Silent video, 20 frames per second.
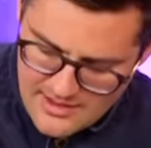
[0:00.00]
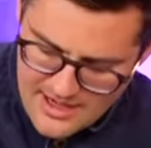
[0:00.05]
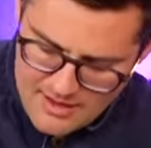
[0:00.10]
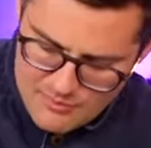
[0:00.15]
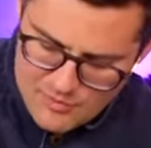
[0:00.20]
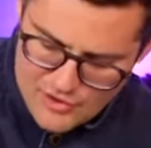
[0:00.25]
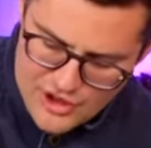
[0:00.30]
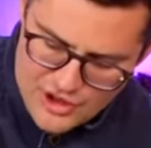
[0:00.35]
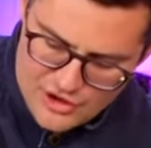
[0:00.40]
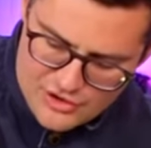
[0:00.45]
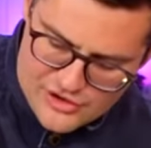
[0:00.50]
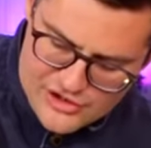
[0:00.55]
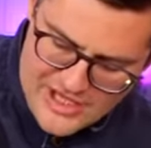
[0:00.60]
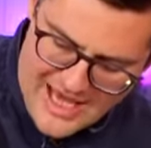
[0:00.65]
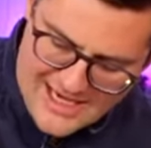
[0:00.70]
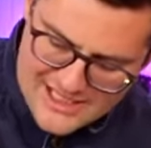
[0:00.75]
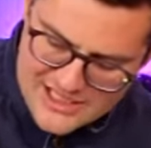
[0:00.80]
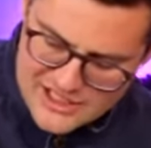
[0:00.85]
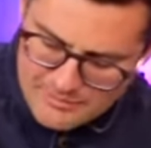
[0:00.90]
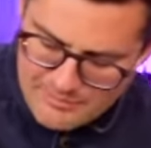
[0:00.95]
and we'll use
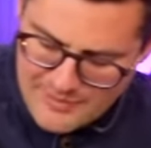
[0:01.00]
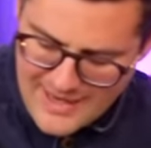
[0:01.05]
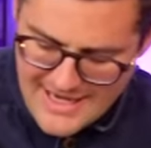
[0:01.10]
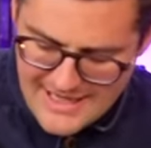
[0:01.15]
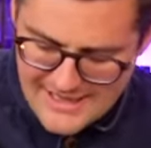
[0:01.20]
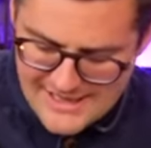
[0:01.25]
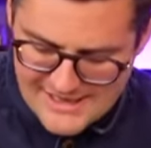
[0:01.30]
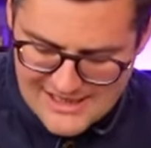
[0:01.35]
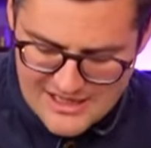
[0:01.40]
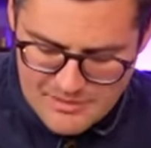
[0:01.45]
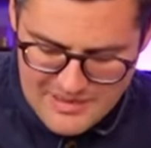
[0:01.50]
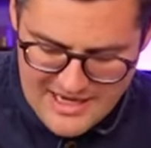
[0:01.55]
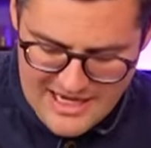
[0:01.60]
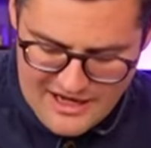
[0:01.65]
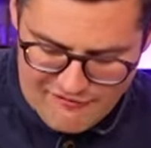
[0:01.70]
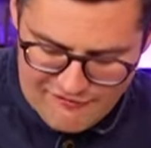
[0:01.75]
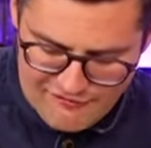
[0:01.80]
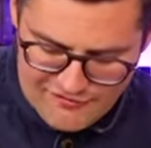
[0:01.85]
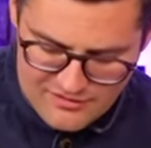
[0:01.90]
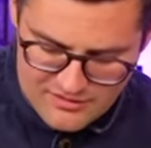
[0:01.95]
that to baste the
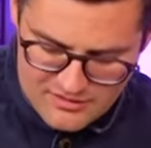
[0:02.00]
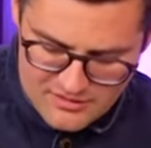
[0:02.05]
beef.